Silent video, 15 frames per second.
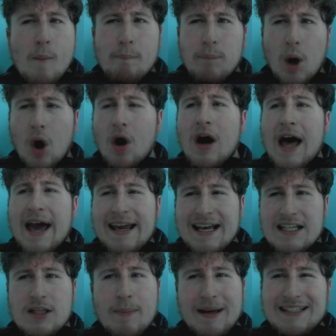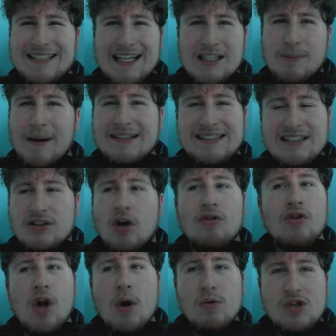but against the big centre-backs, he's got
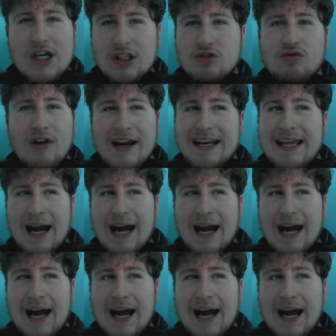no chance, really.